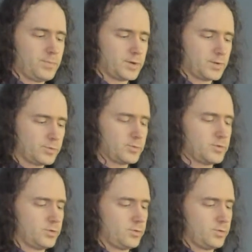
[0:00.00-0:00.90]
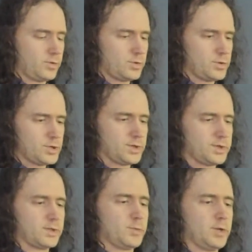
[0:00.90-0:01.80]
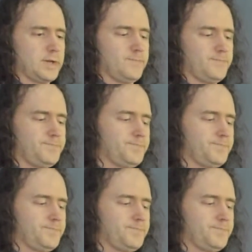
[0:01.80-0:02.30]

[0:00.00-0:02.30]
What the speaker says: but I want to just explain